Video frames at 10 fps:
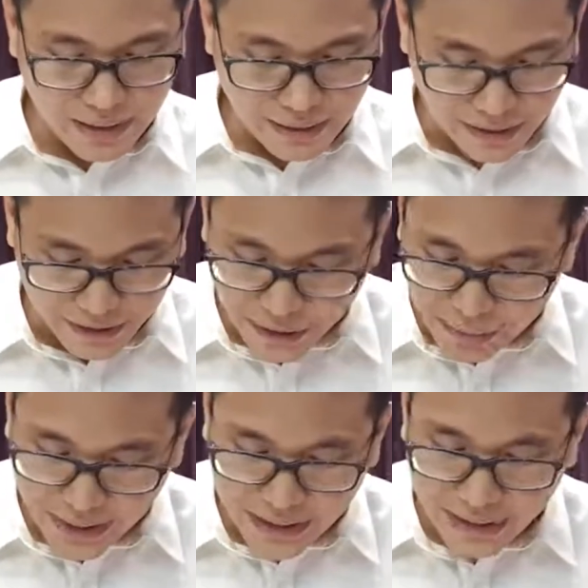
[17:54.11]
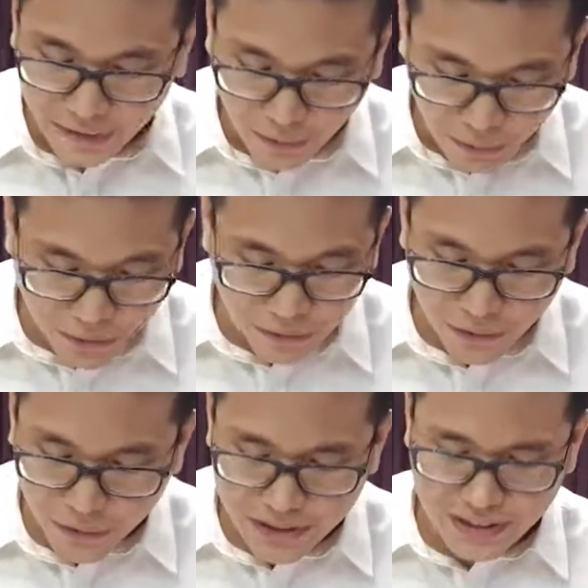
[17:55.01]
letter b the lord
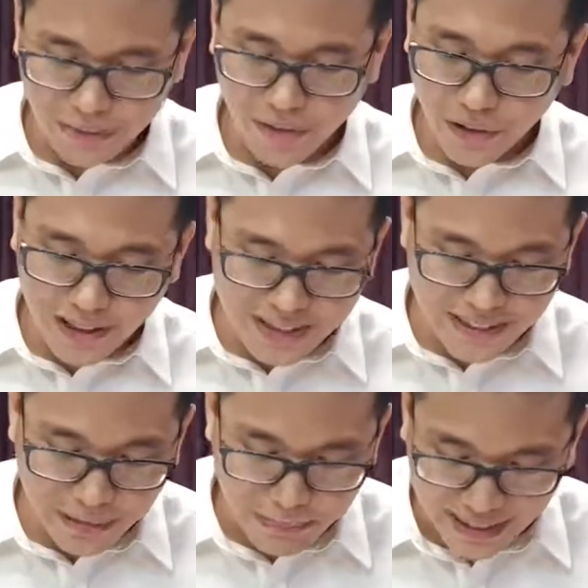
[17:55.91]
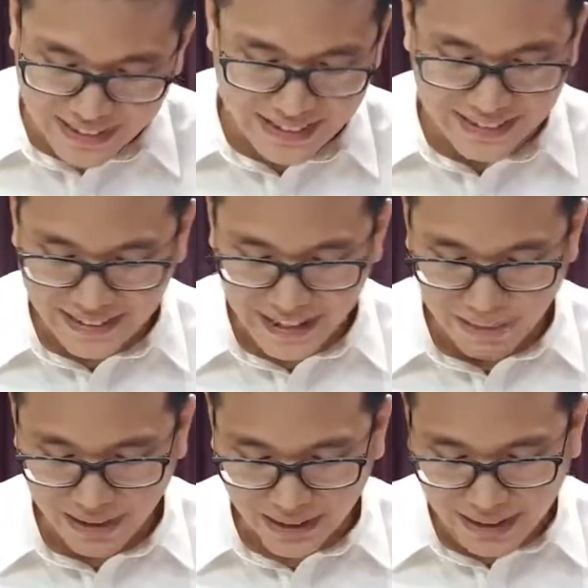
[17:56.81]
flawlessly passes
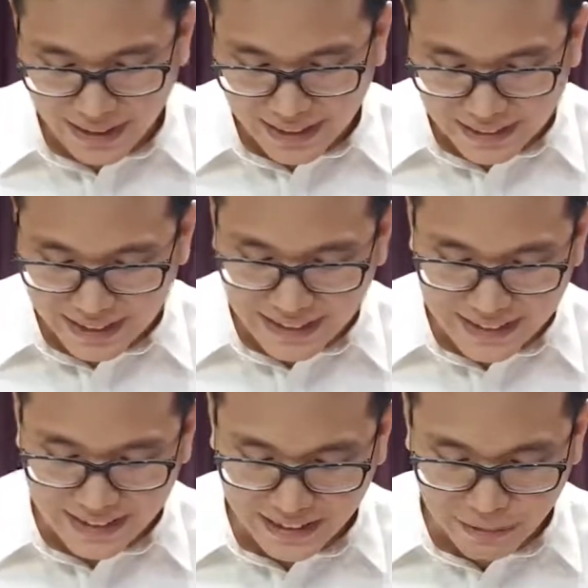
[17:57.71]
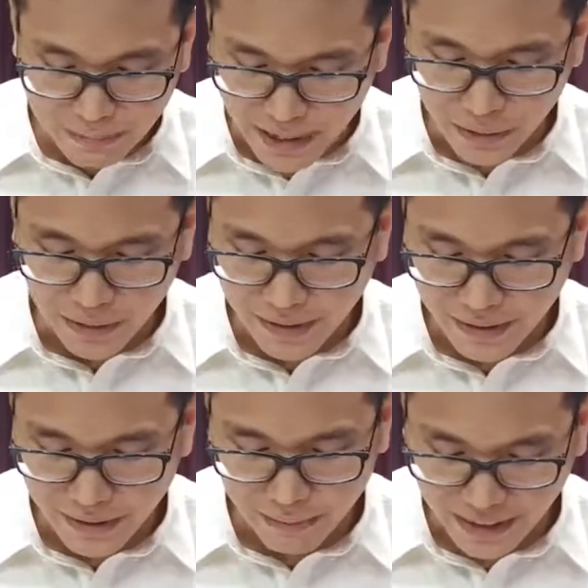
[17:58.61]
time he is not bound
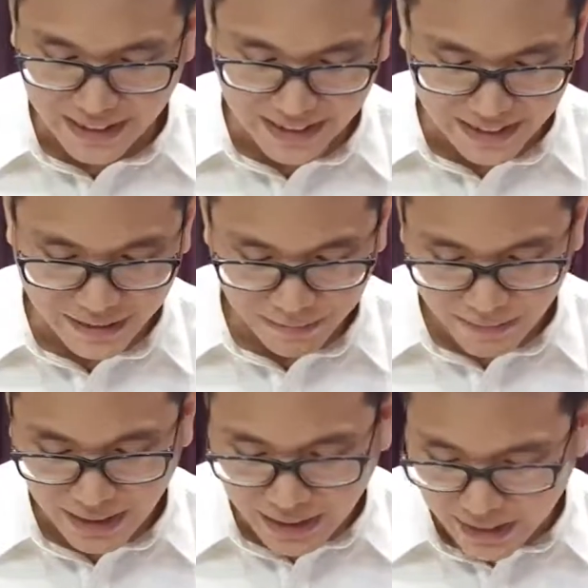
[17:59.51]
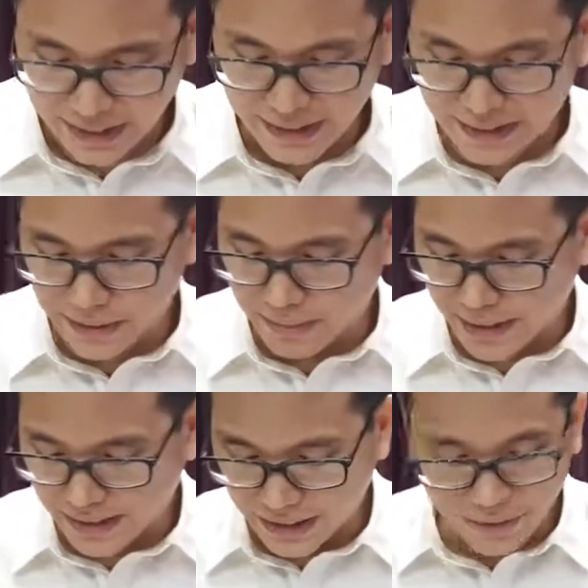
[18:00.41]
by it in psalm
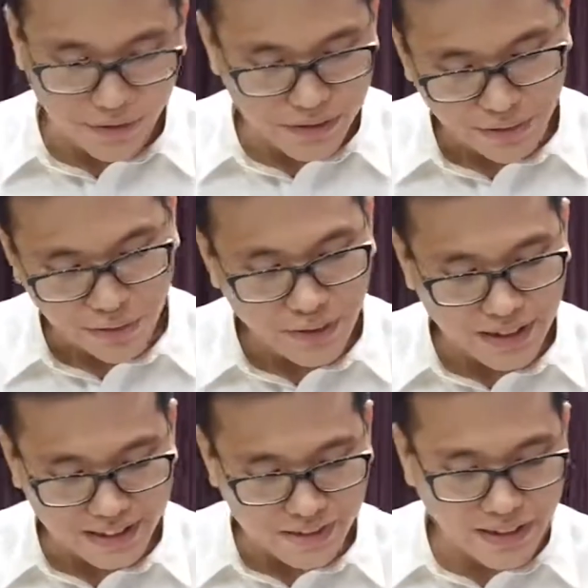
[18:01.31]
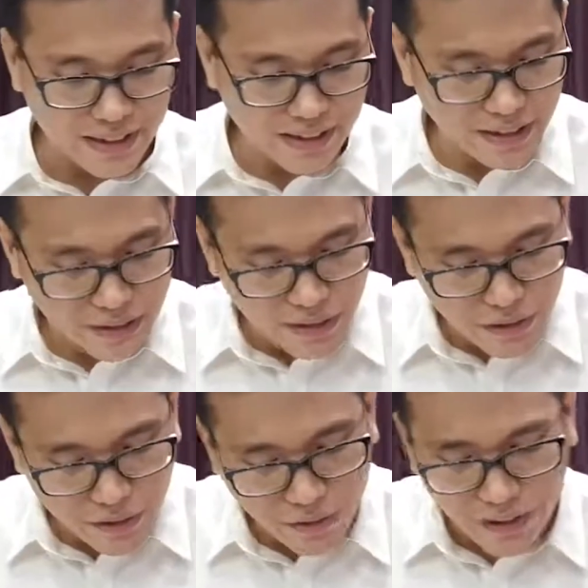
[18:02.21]
90 verse 4 let's read it
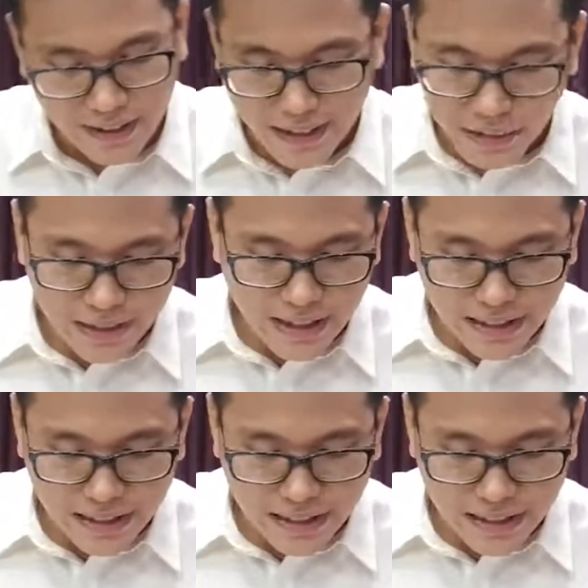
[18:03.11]
for a thousand